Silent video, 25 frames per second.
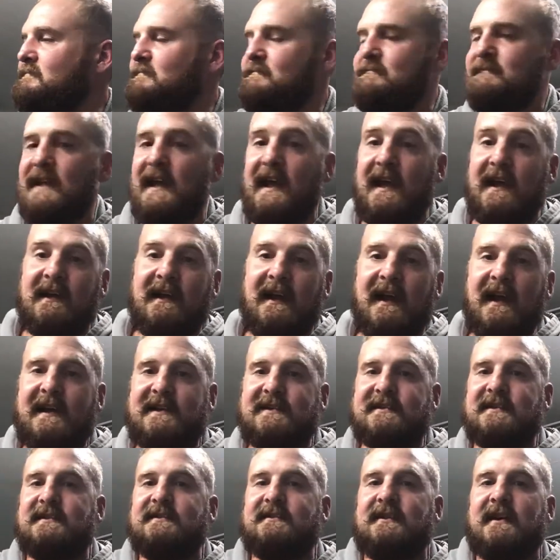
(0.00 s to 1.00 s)
Yeah, I
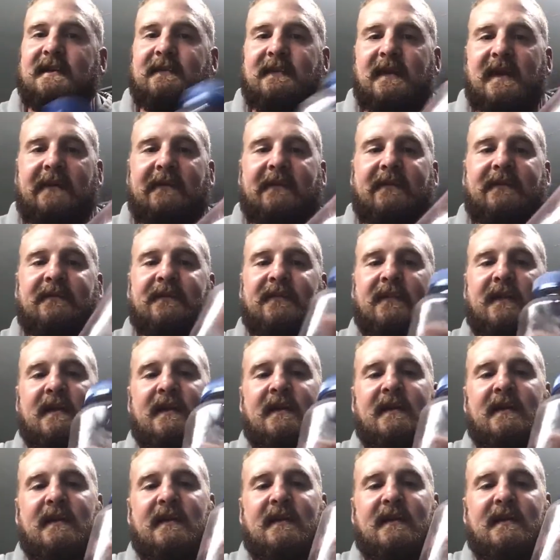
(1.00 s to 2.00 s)
actually try to make
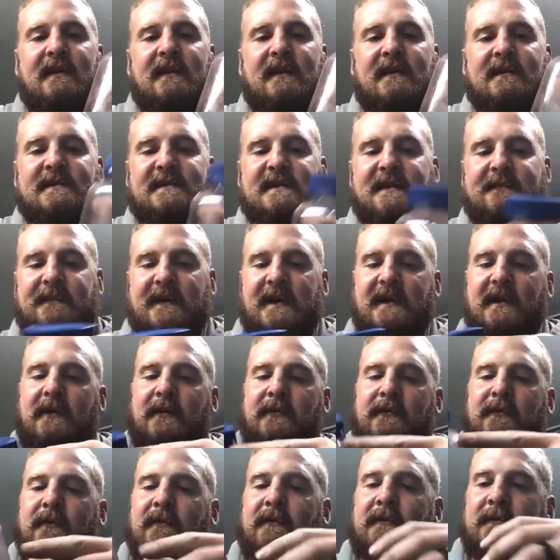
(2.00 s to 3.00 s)
some of my
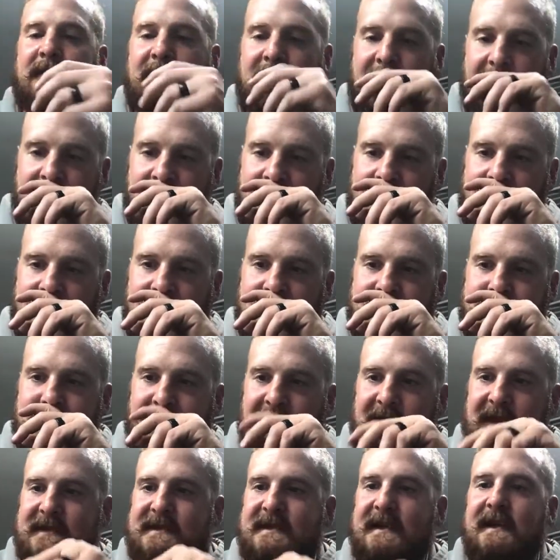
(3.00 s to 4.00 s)
own
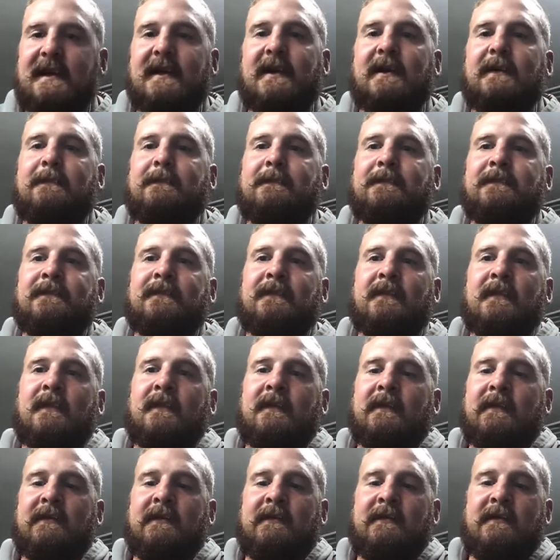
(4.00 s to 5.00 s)
mix here.
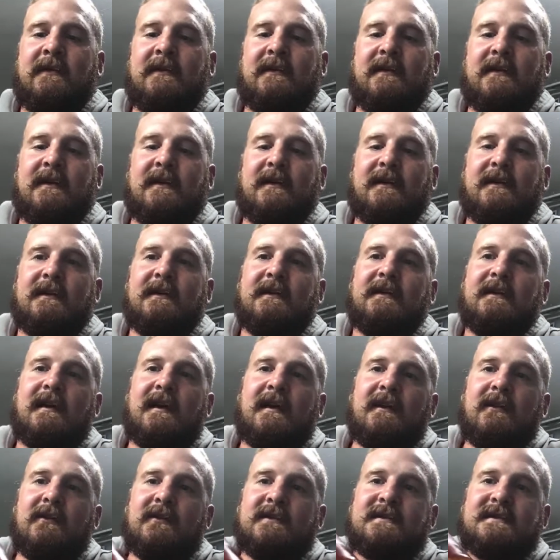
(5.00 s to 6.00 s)

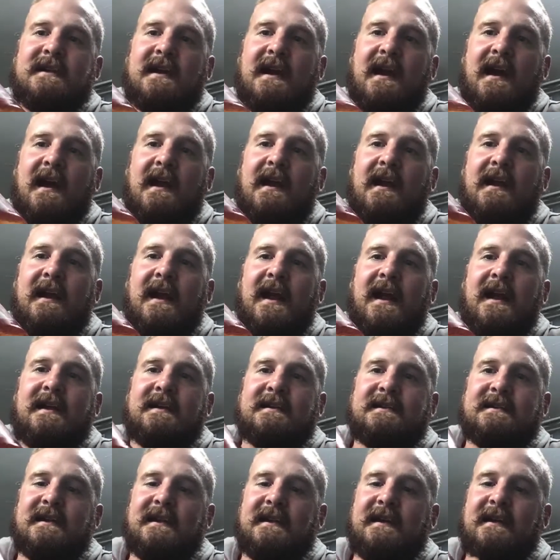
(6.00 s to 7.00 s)
It looks kind of
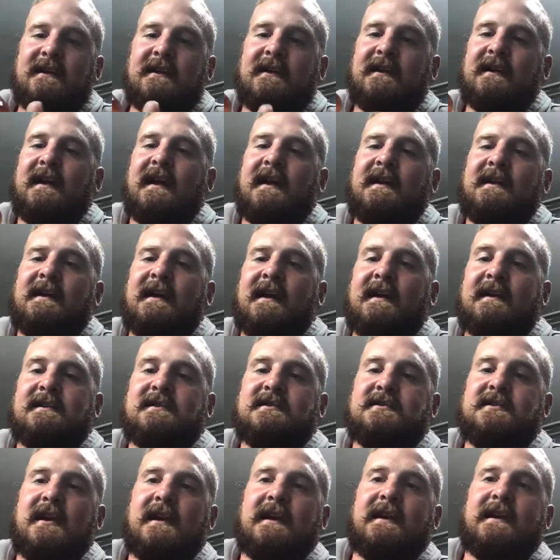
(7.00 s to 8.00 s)
nasty here. You kind of got to
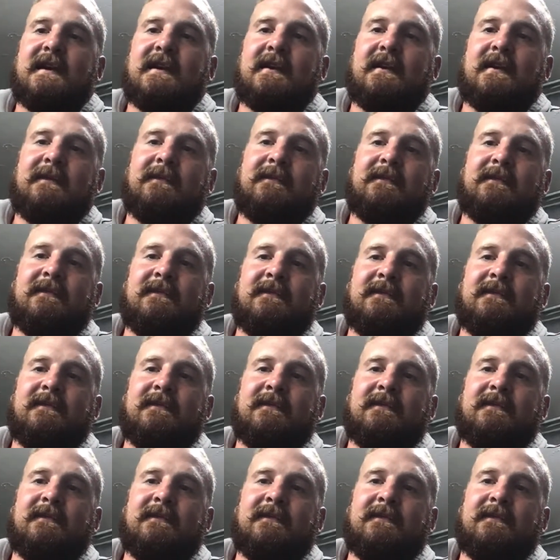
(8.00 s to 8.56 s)
shake it up.